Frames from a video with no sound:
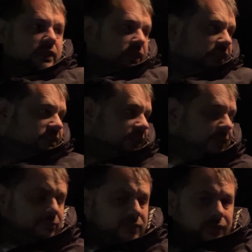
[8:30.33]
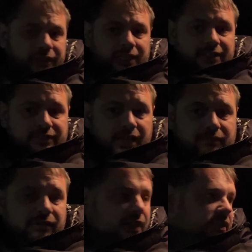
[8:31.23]
It seems nothing is
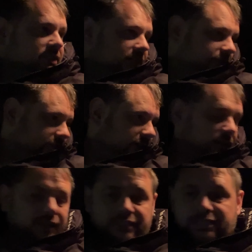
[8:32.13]
going right this evening, guys.